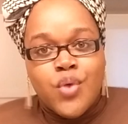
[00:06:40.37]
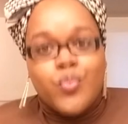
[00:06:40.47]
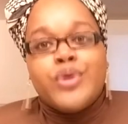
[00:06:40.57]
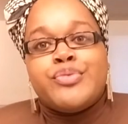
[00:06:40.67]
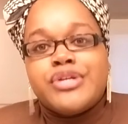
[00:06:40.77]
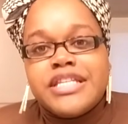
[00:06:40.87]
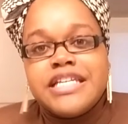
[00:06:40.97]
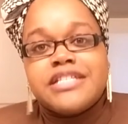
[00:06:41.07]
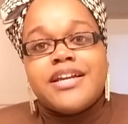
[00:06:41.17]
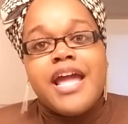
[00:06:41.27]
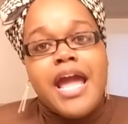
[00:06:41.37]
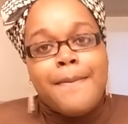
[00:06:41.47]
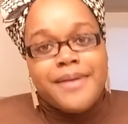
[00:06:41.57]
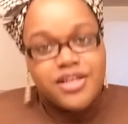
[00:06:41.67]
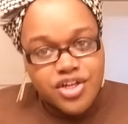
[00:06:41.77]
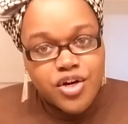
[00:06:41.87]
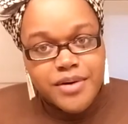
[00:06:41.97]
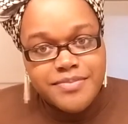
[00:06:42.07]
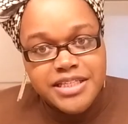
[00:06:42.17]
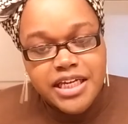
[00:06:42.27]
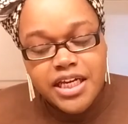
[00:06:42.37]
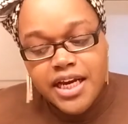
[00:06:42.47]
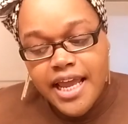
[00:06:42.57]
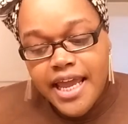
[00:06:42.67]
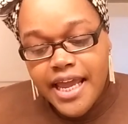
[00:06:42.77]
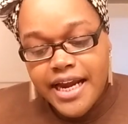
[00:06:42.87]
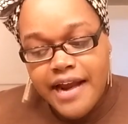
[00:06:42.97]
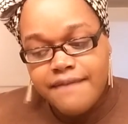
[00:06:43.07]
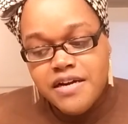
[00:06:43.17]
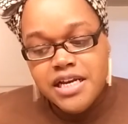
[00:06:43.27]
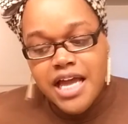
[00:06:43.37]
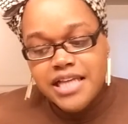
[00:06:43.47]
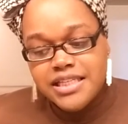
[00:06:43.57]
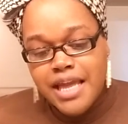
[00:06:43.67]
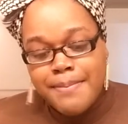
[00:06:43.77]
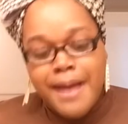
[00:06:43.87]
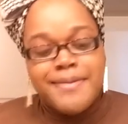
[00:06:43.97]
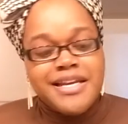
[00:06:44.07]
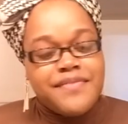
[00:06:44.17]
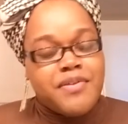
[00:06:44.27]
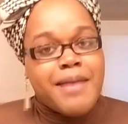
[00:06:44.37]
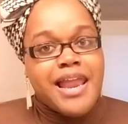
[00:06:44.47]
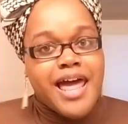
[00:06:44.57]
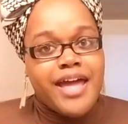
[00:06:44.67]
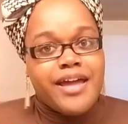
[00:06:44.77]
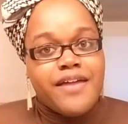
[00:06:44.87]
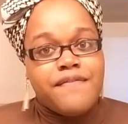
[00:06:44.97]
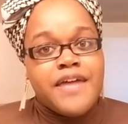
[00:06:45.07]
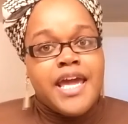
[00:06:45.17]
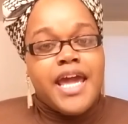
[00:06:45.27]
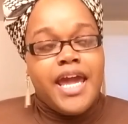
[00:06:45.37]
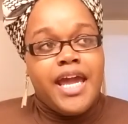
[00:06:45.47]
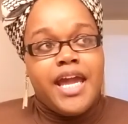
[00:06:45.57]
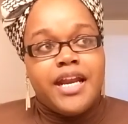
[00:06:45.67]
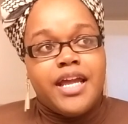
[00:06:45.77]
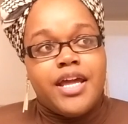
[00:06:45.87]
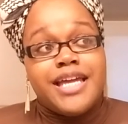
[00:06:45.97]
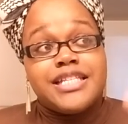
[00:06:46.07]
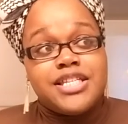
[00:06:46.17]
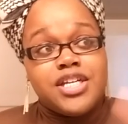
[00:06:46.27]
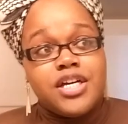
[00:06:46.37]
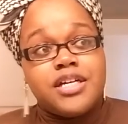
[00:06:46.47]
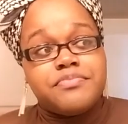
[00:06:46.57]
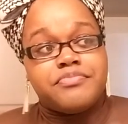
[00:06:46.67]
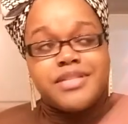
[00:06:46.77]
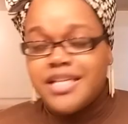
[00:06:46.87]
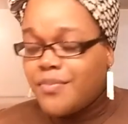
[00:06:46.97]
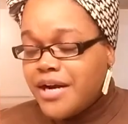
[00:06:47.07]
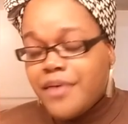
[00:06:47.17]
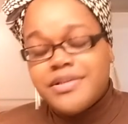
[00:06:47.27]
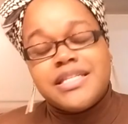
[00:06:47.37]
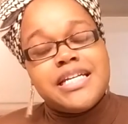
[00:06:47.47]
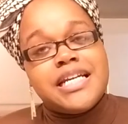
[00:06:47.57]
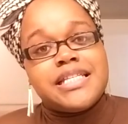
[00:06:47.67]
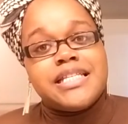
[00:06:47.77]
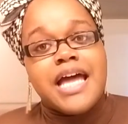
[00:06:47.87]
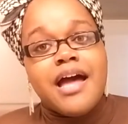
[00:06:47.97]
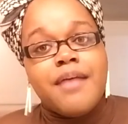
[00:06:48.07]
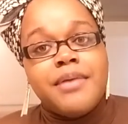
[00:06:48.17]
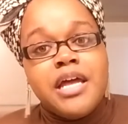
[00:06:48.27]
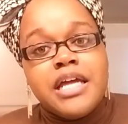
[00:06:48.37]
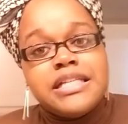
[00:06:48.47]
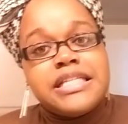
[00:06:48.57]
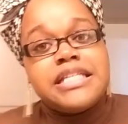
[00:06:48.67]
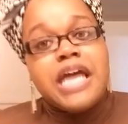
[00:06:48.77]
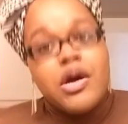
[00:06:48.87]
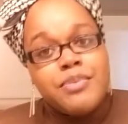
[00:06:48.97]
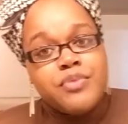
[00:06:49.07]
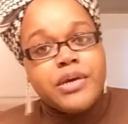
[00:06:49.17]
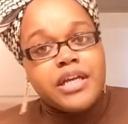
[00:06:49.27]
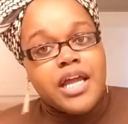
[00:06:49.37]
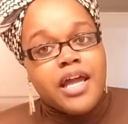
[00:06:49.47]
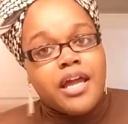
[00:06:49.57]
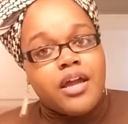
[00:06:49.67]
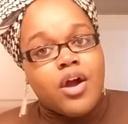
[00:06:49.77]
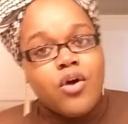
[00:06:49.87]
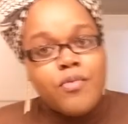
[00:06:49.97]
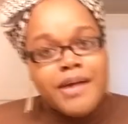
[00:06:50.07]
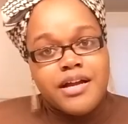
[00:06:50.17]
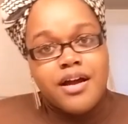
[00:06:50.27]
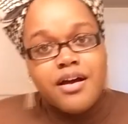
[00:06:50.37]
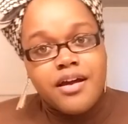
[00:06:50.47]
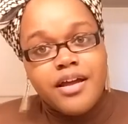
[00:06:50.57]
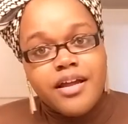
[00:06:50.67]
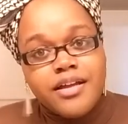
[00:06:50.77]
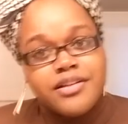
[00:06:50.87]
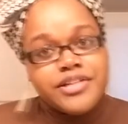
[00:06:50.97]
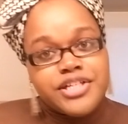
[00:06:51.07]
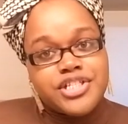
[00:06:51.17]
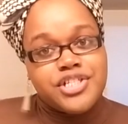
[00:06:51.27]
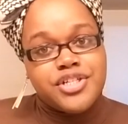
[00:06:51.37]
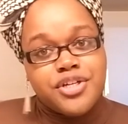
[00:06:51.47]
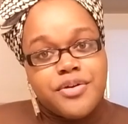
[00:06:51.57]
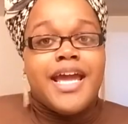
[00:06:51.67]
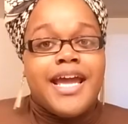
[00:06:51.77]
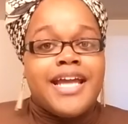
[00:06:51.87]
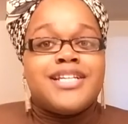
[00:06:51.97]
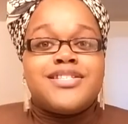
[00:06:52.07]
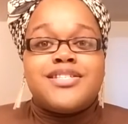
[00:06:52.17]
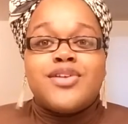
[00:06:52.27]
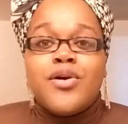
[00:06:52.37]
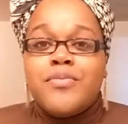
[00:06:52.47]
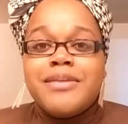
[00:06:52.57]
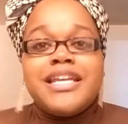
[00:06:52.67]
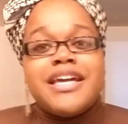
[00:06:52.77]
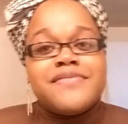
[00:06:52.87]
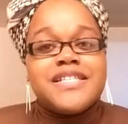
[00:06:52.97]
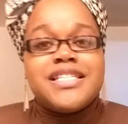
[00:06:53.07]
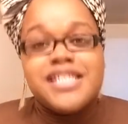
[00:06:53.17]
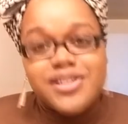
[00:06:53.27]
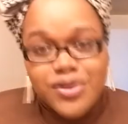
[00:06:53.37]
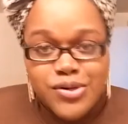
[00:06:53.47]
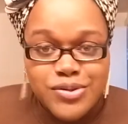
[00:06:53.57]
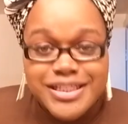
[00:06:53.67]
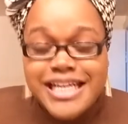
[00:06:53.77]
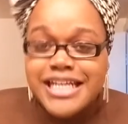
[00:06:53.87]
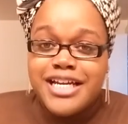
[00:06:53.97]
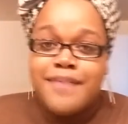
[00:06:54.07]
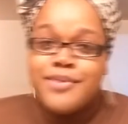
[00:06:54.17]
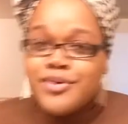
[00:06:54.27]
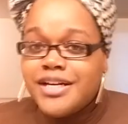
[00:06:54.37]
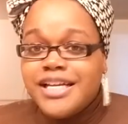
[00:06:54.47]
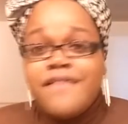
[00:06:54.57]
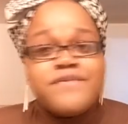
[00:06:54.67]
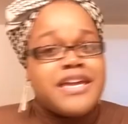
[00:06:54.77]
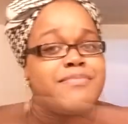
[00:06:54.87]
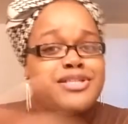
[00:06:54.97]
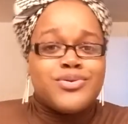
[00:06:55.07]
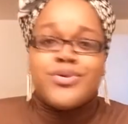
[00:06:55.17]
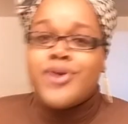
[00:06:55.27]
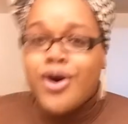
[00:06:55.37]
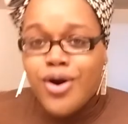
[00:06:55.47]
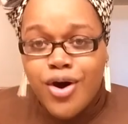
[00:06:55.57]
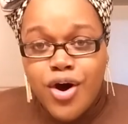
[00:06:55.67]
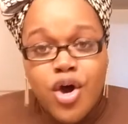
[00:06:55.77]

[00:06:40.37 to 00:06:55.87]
When were these gonna happen? You know what I'm saying? And I realized that by me living my life, and it took someone I was seeing at the time to tell me one day, oh my God, look at you. And so many of the T-girls in the community, famous or not,